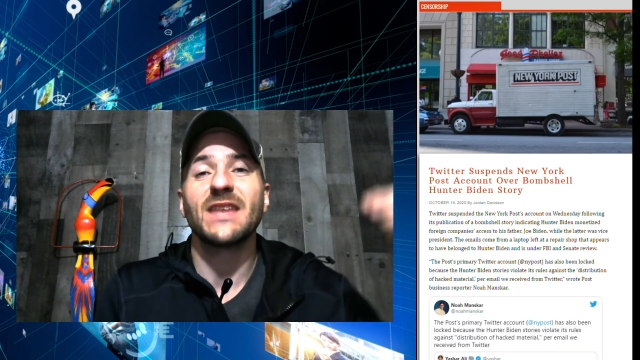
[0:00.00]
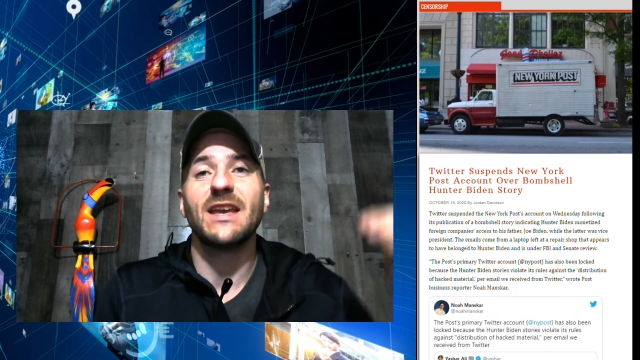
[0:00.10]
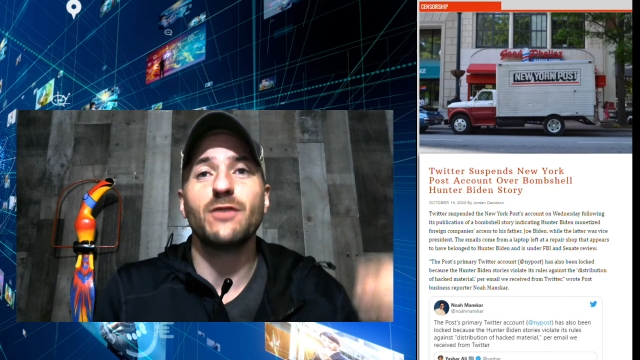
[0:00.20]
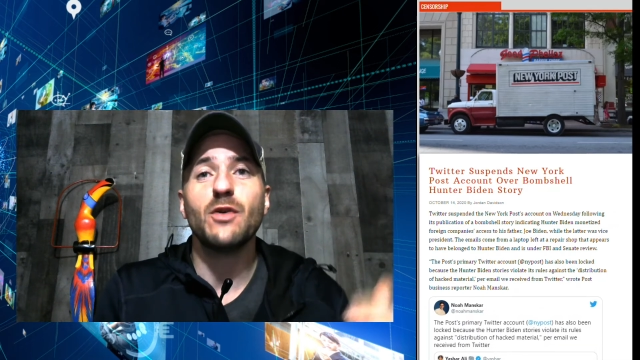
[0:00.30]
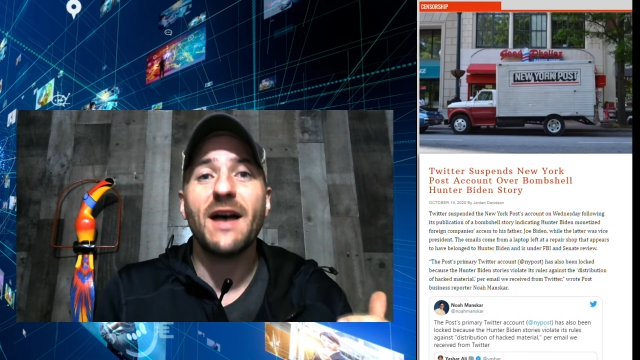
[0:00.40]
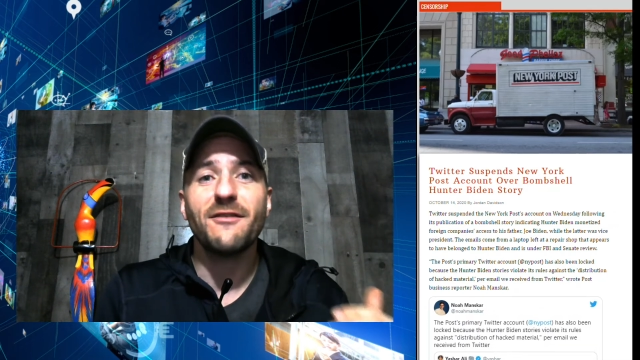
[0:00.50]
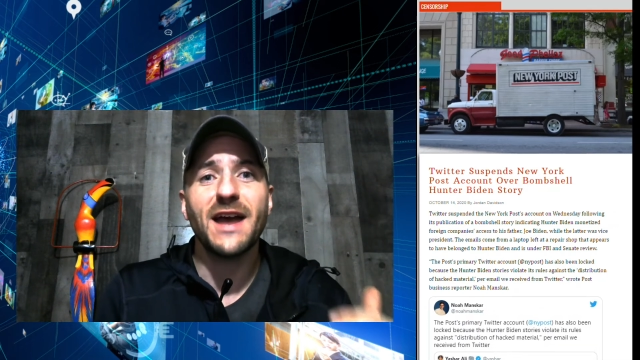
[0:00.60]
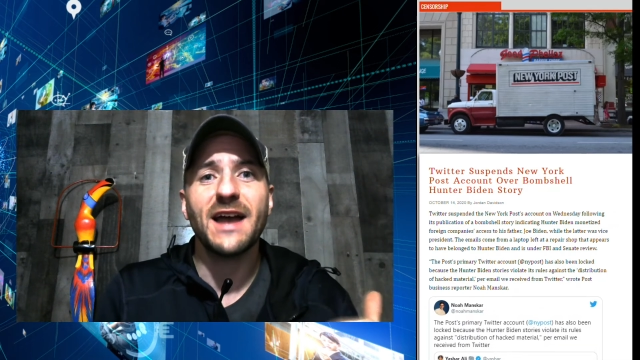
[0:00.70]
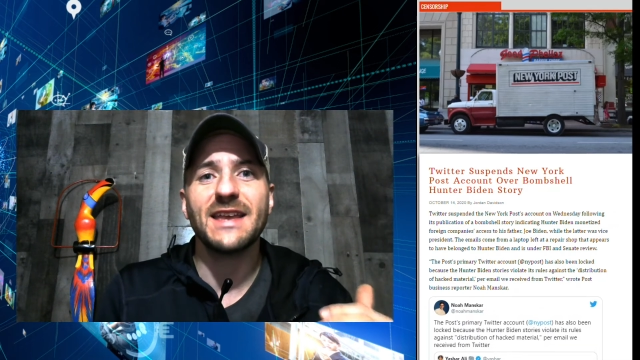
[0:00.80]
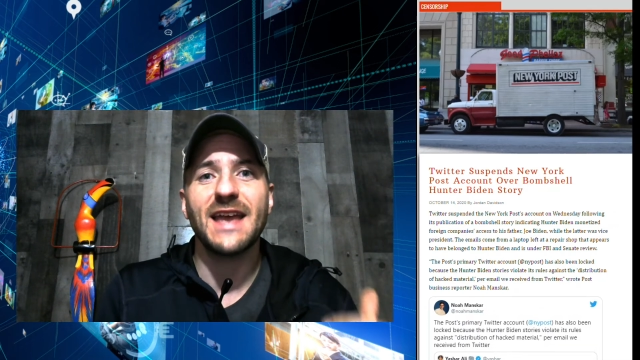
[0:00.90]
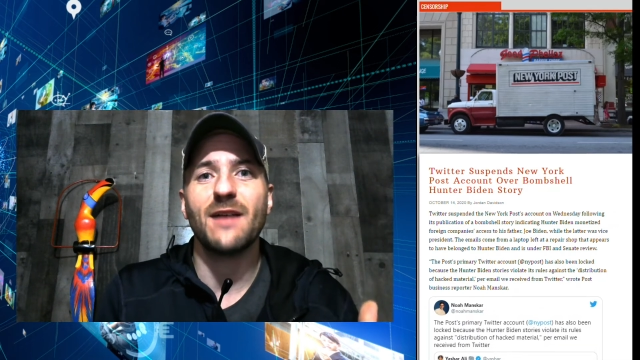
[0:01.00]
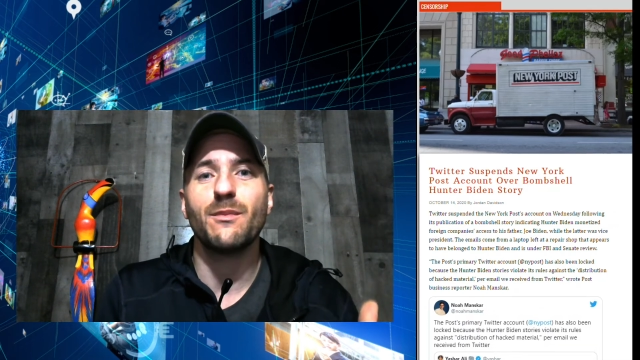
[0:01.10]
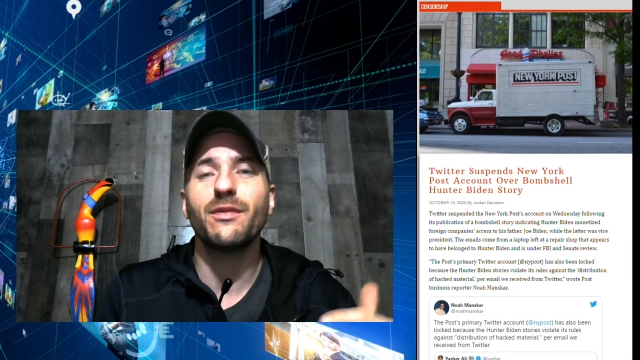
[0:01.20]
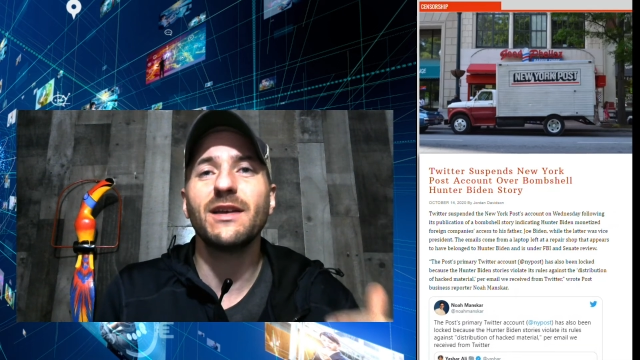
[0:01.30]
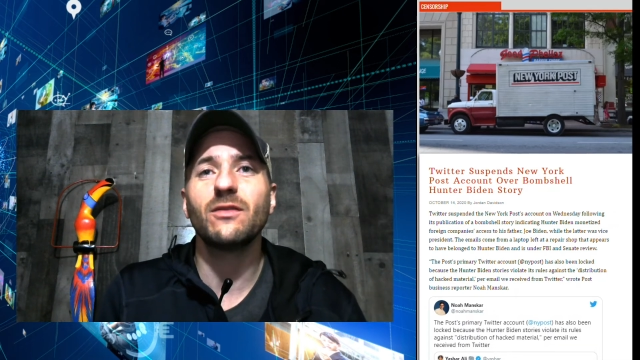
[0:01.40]
If you have not
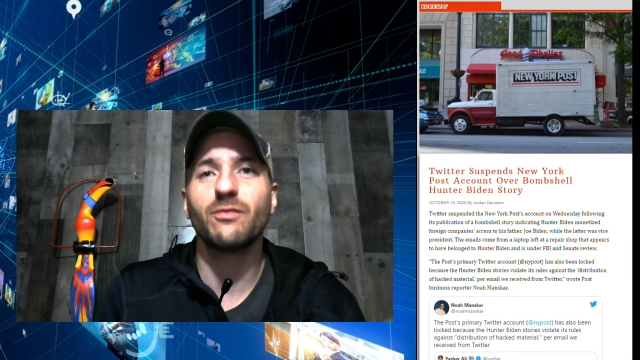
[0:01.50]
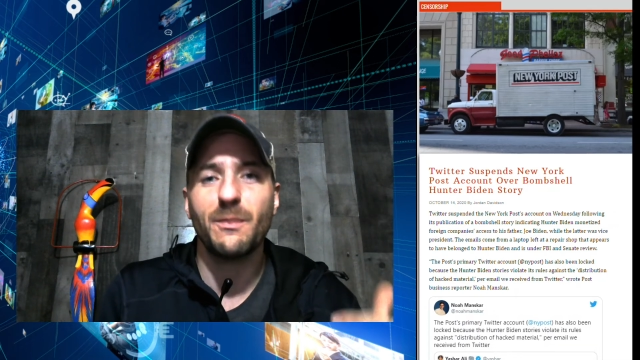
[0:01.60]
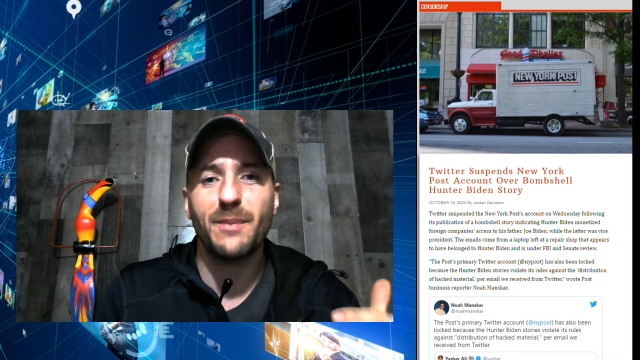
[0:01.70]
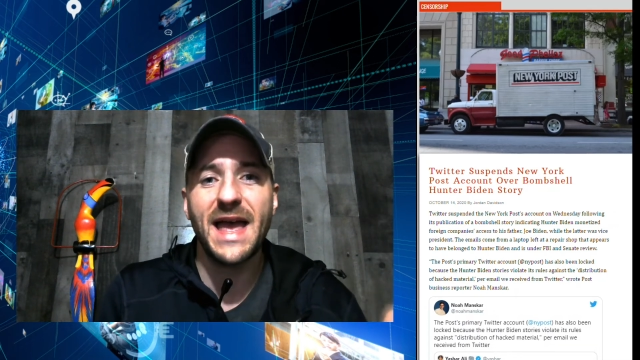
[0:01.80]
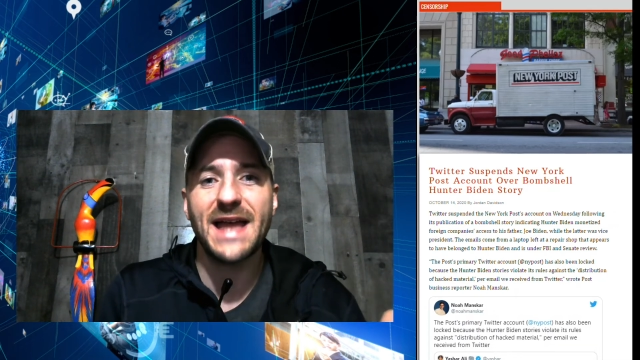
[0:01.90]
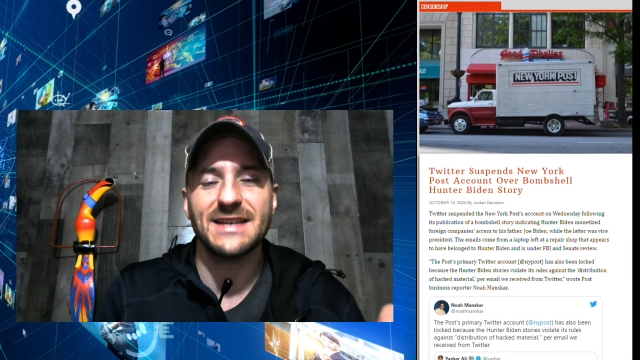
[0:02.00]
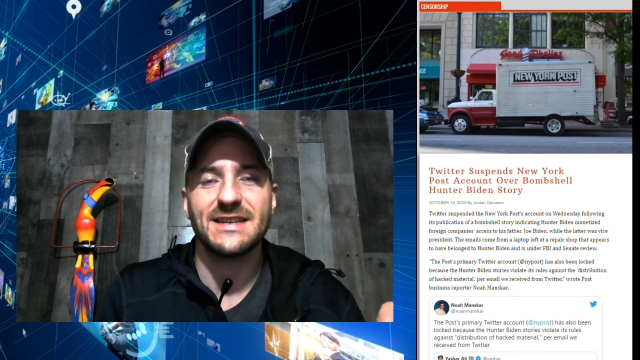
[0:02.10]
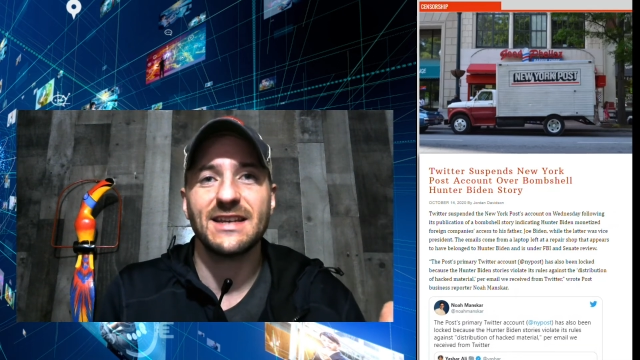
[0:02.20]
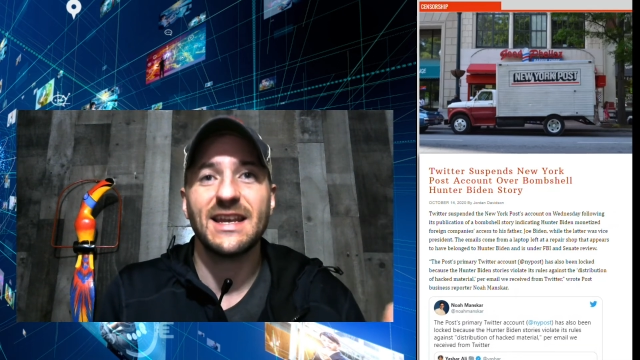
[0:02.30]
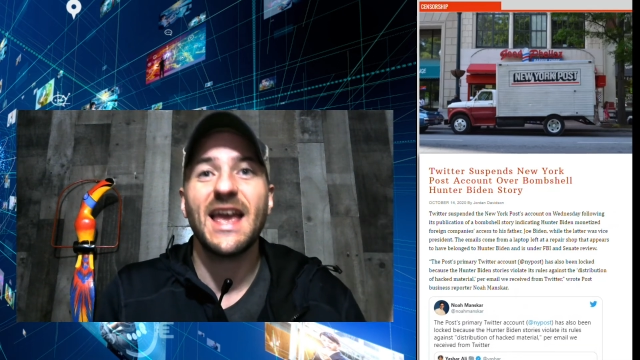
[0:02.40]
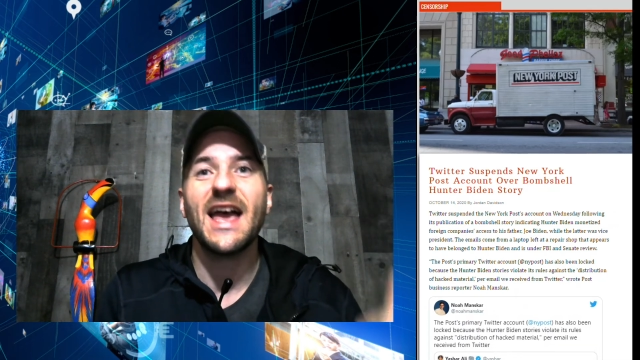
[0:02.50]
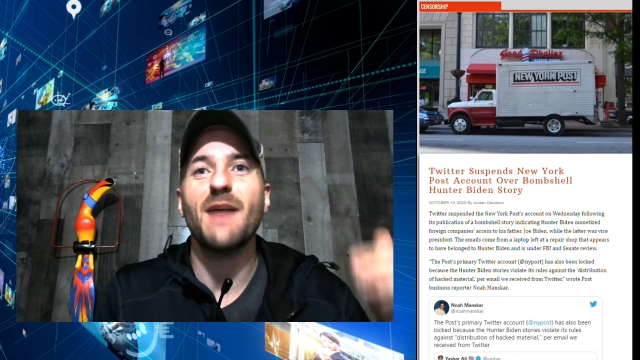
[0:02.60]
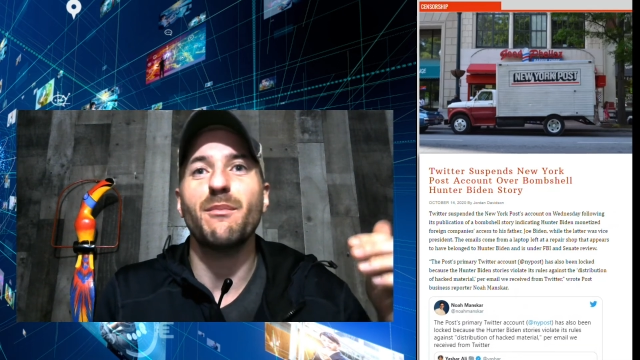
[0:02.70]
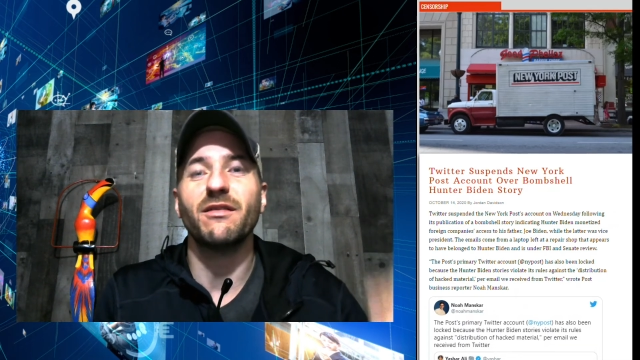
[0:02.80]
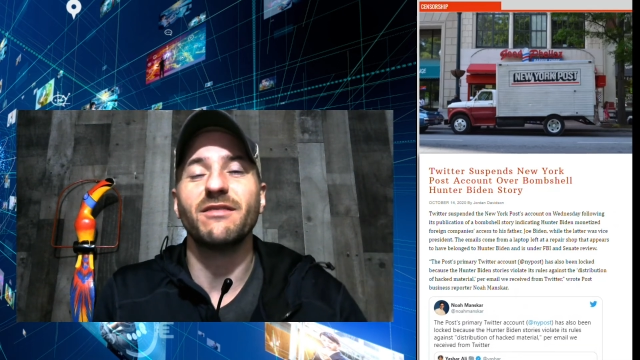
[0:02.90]
yet, please repent
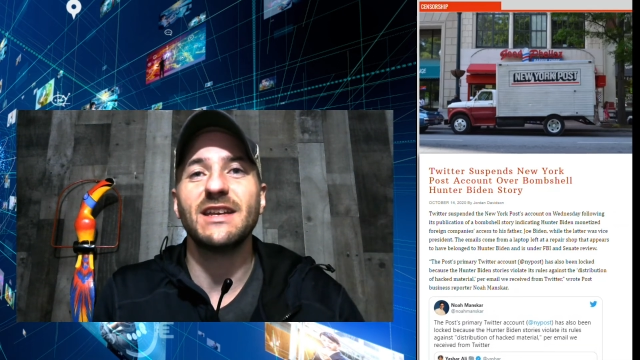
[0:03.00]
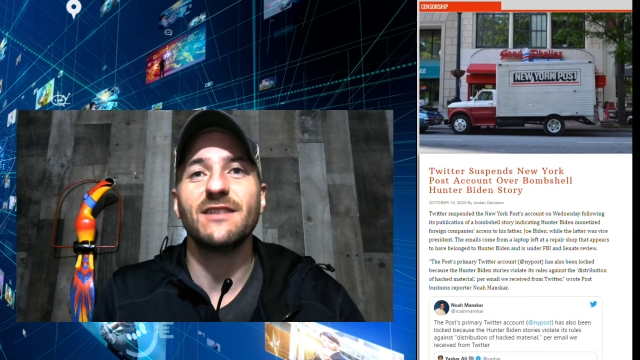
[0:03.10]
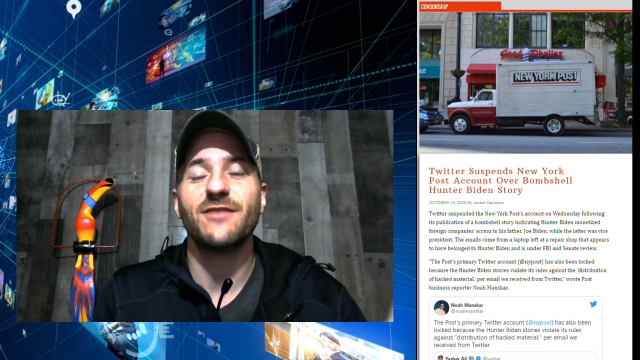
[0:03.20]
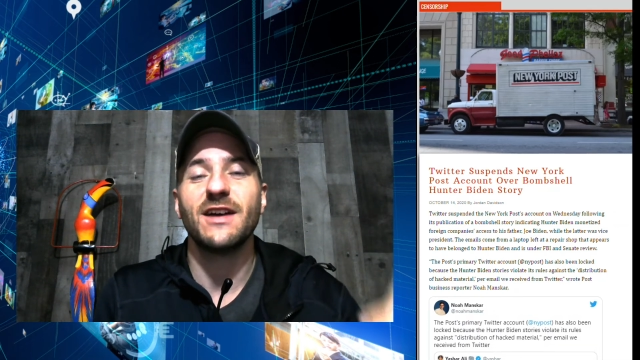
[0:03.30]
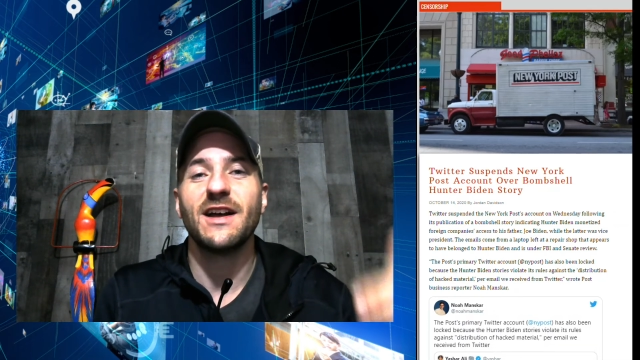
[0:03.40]
and believe